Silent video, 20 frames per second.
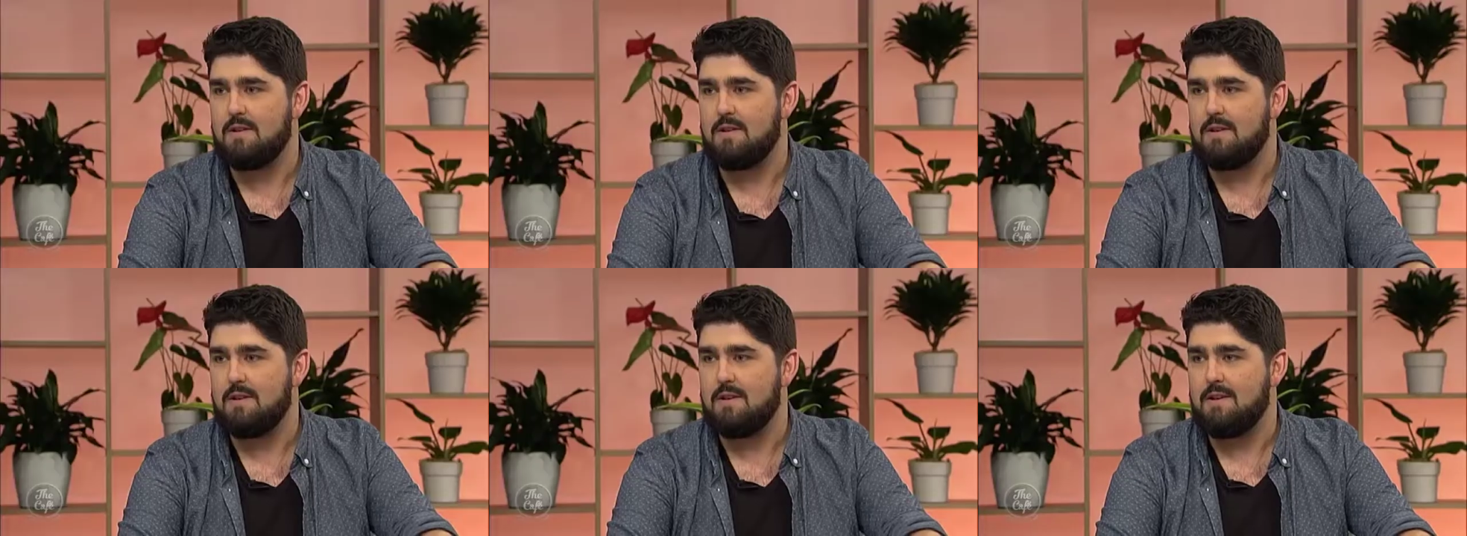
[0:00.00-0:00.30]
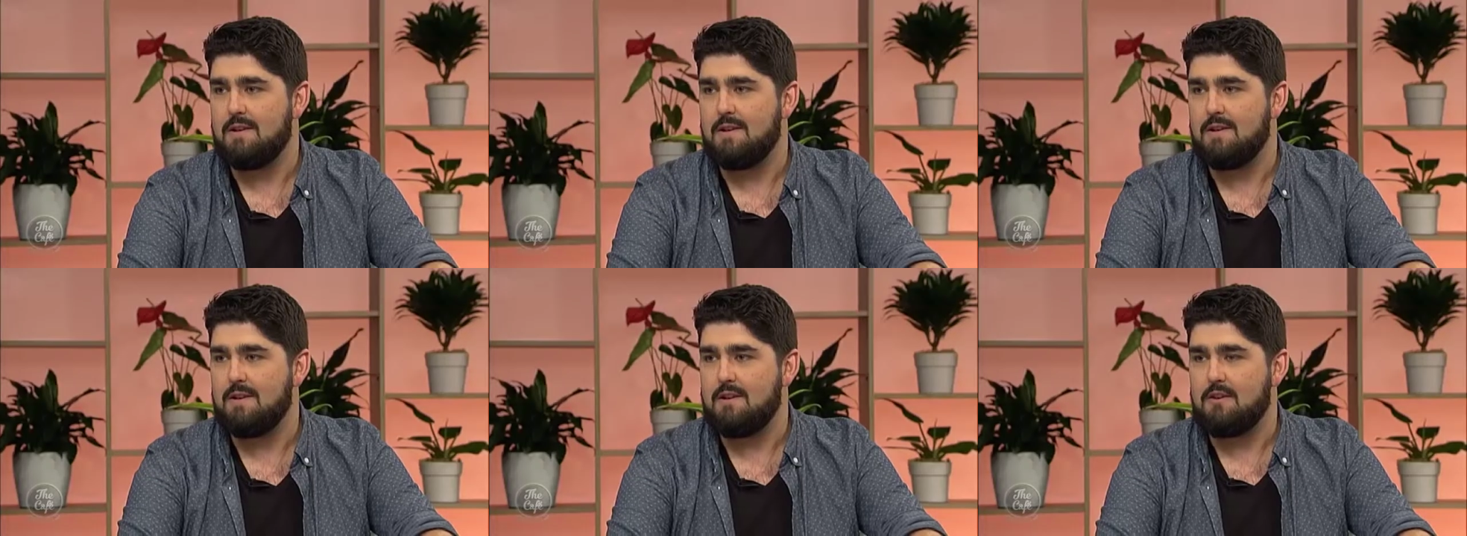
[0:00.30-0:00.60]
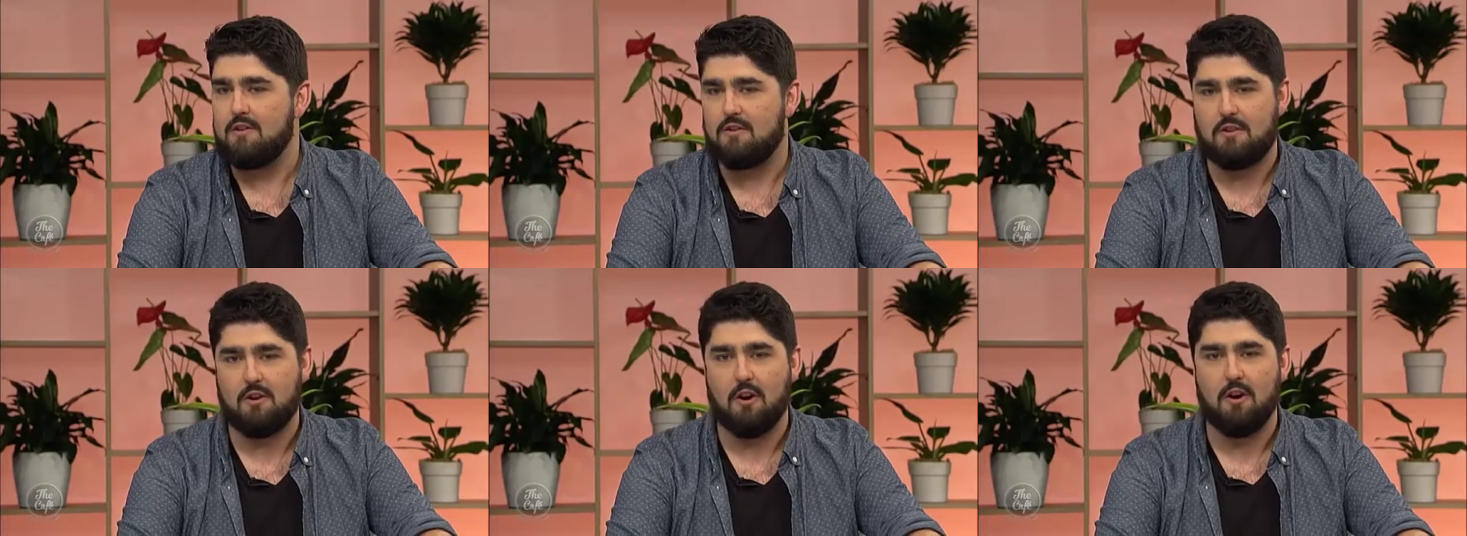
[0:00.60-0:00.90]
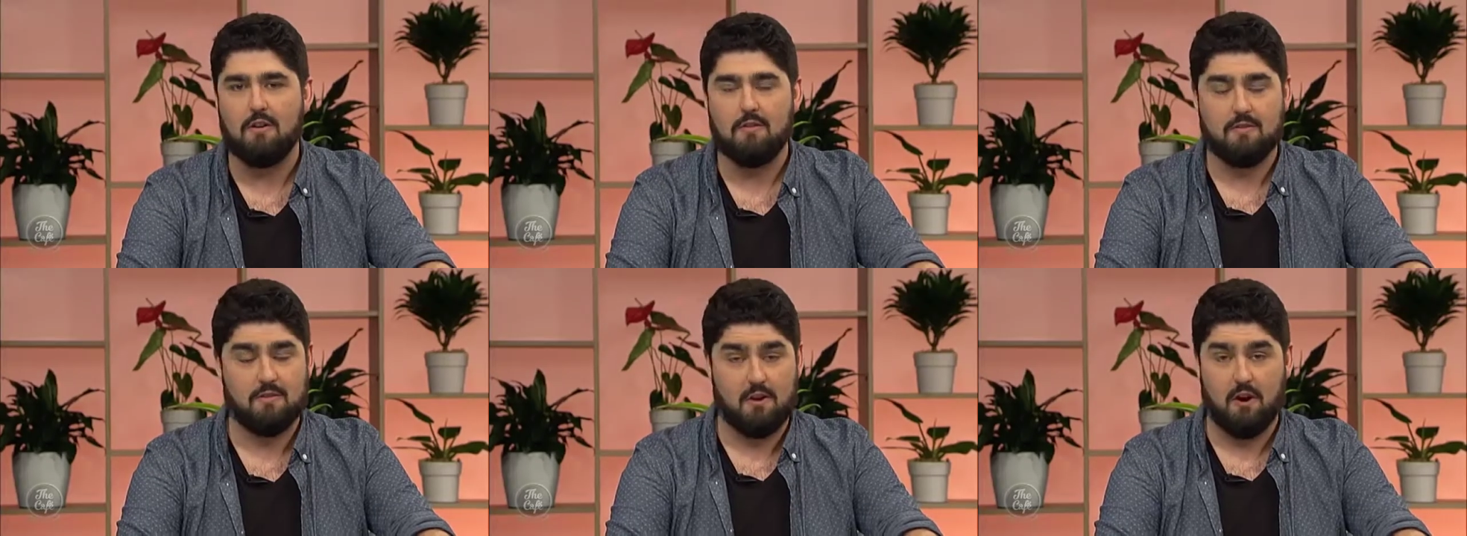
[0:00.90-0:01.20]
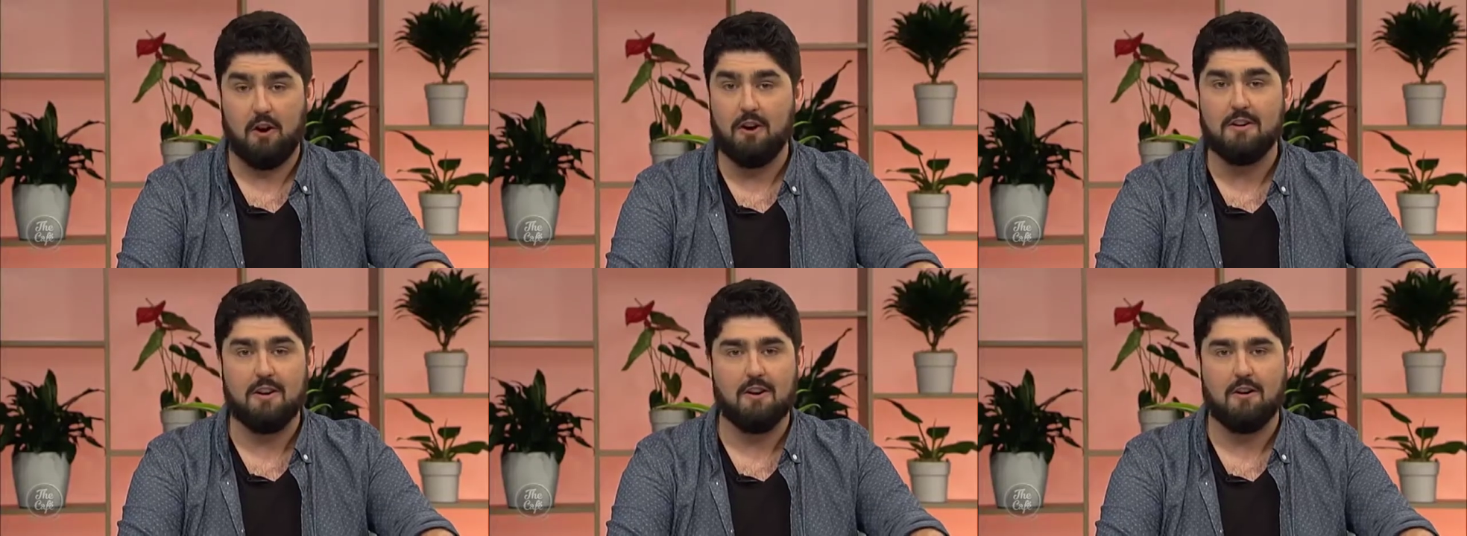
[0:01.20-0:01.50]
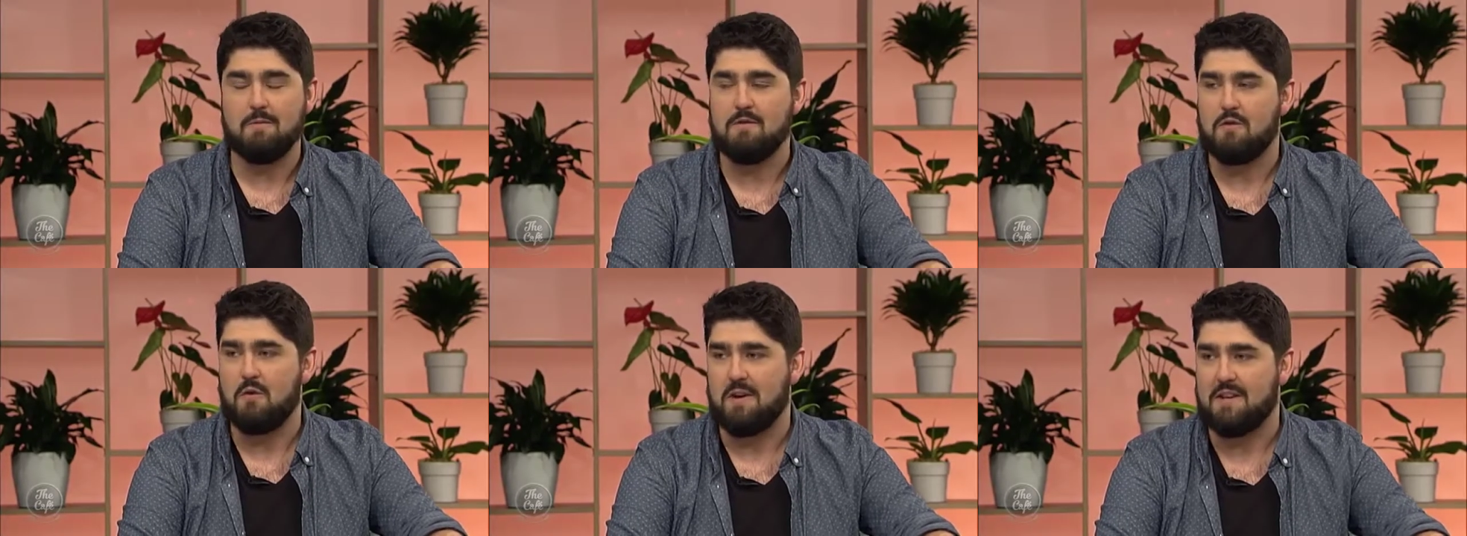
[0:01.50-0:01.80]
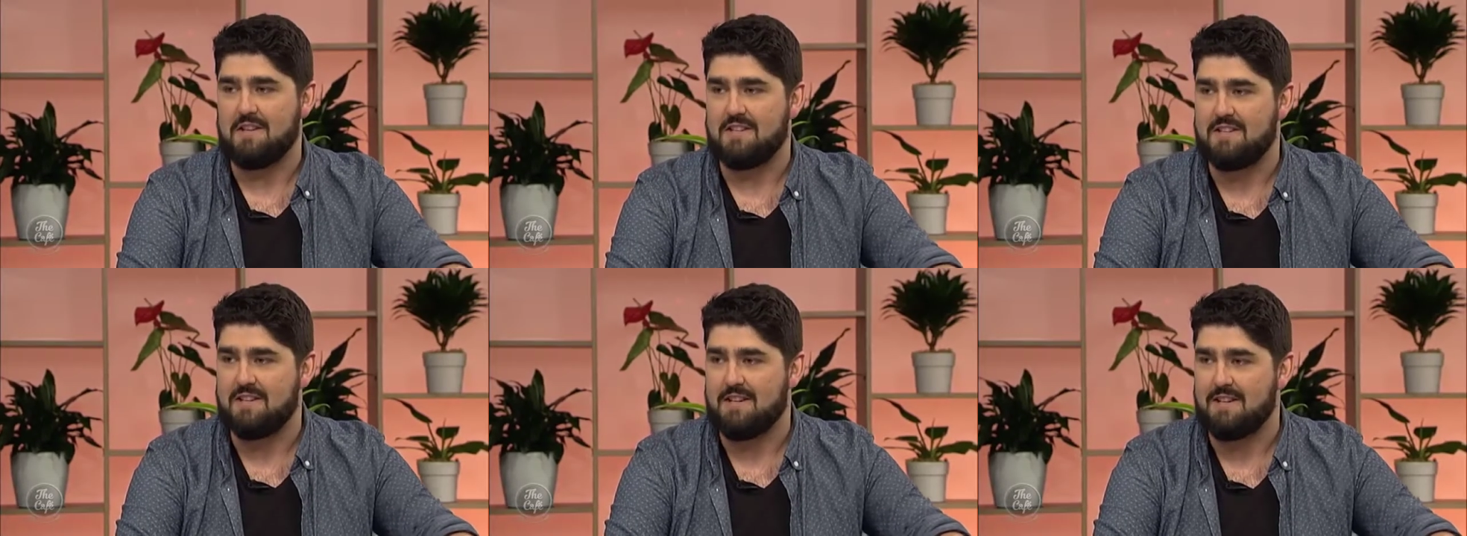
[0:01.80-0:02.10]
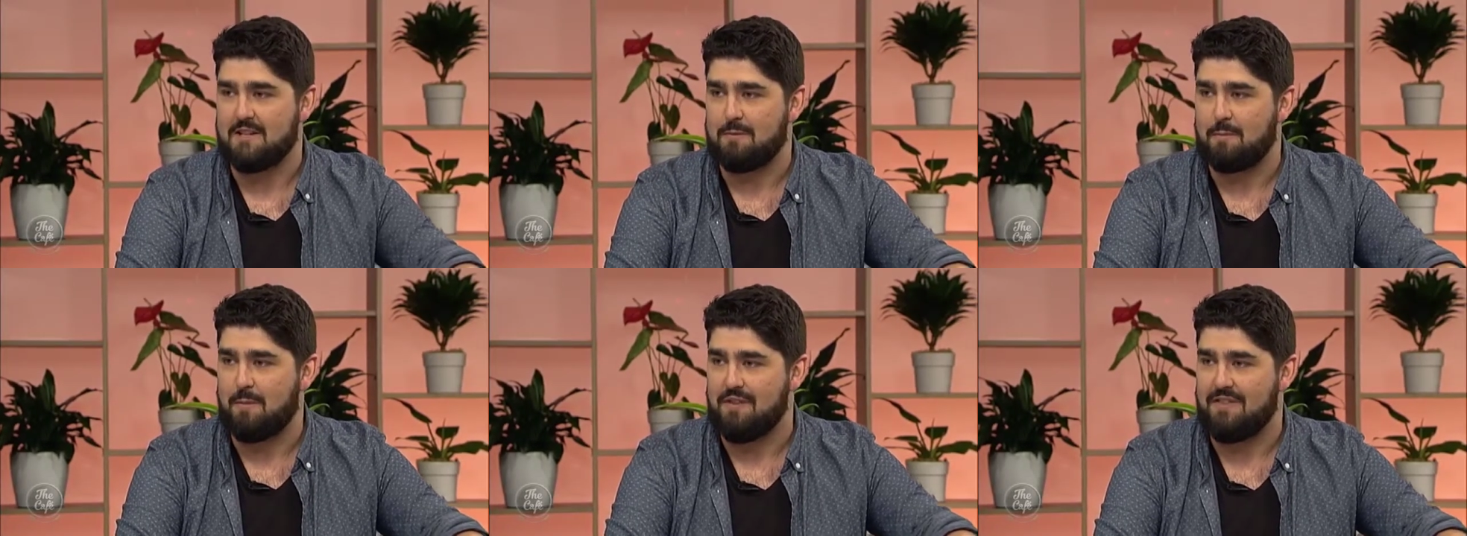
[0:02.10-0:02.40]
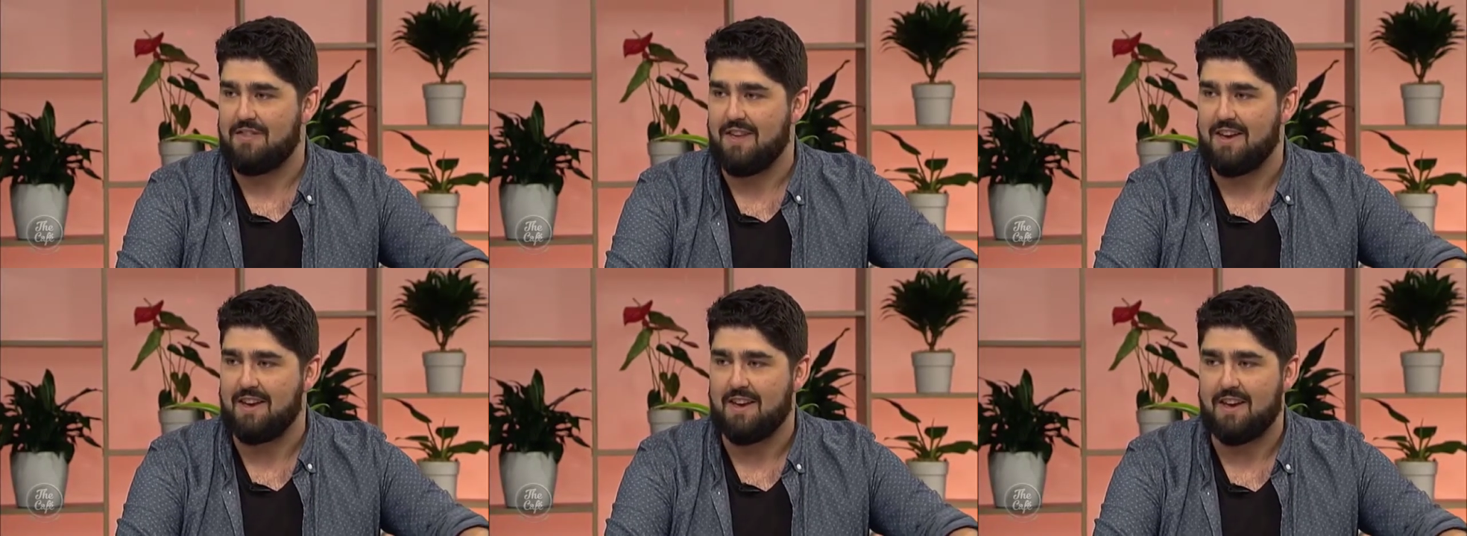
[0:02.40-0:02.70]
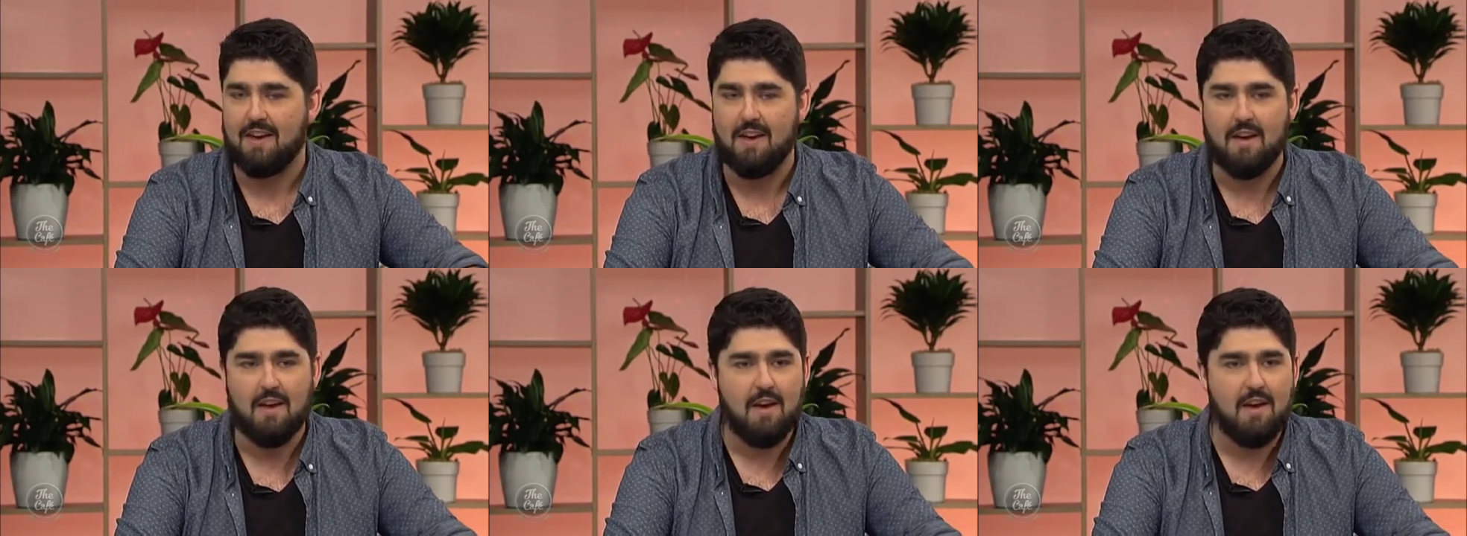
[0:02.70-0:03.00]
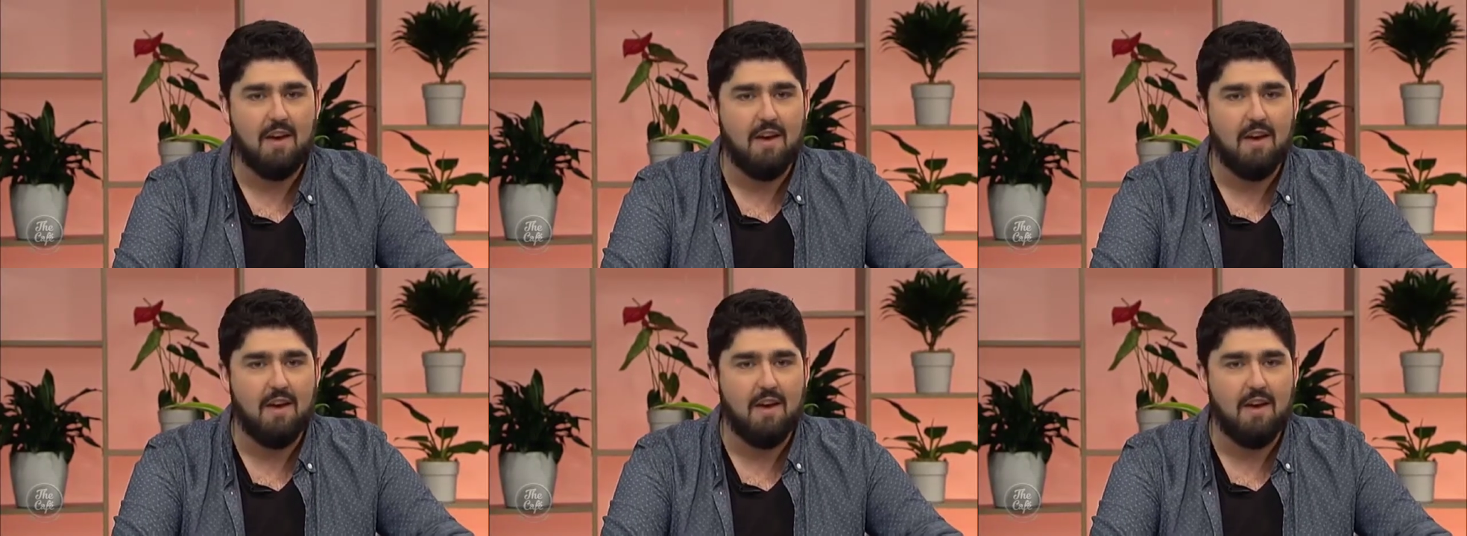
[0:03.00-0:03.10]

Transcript: is that right? God, God no, I'm 26. oh,